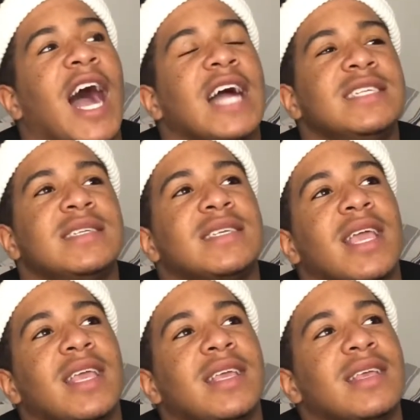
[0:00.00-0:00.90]
I just
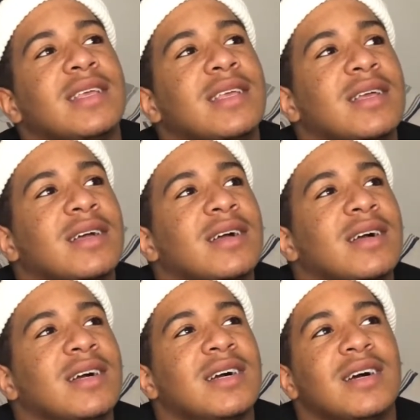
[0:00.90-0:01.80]
can't.
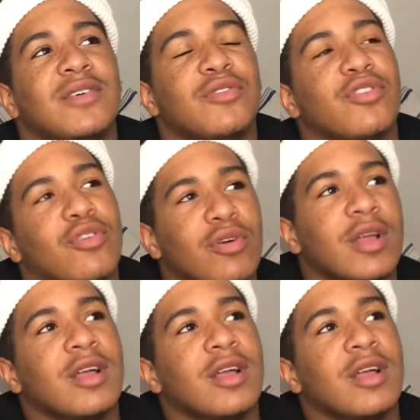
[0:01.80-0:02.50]
I don't know.